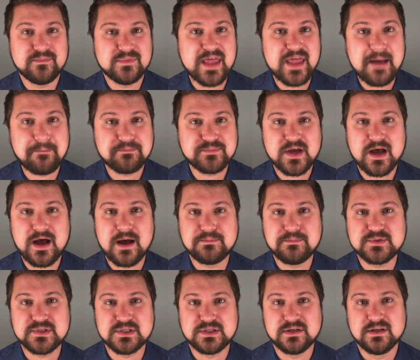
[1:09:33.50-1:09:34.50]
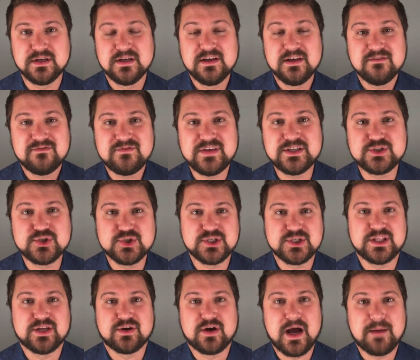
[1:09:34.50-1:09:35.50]
laptops and features
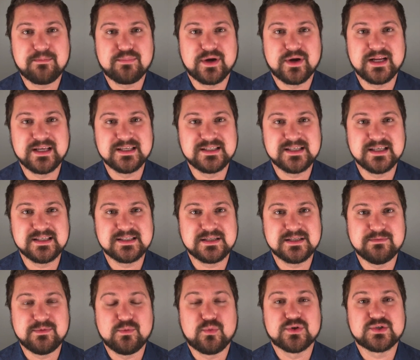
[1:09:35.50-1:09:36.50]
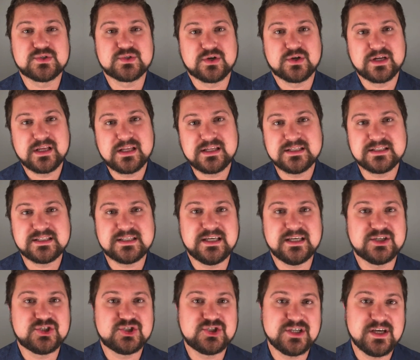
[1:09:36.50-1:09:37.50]
in their operating system, and we're starting to see
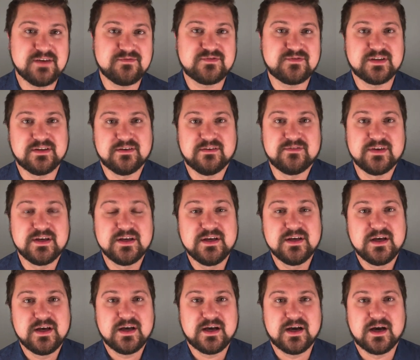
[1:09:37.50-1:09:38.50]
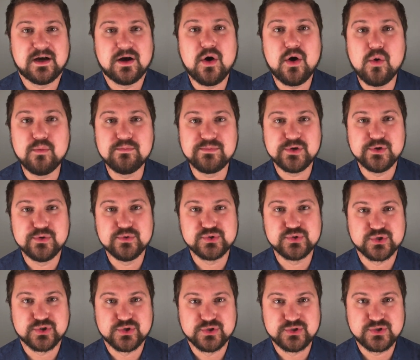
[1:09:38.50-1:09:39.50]
a shift of home
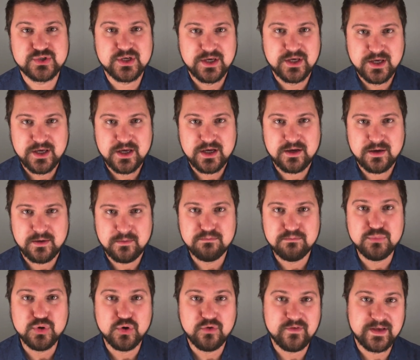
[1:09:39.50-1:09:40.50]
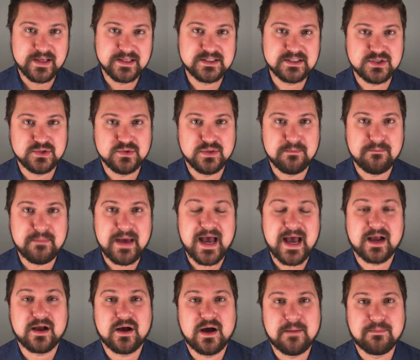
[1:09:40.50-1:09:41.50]
users moving to the
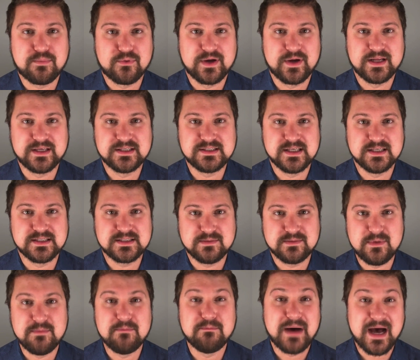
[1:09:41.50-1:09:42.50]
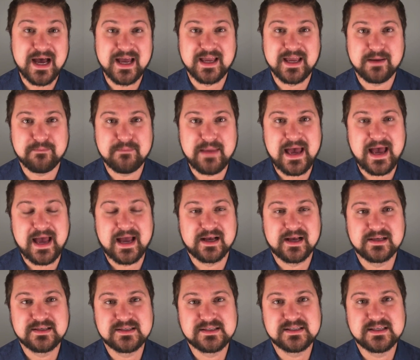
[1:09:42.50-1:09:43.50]
Mac operating system and buying
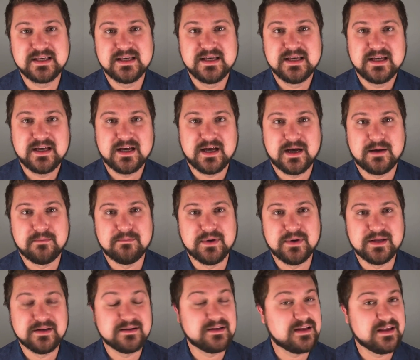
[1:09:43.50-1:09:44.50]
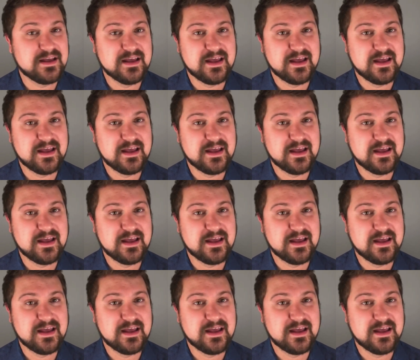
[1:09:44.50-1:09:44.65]
Macs. But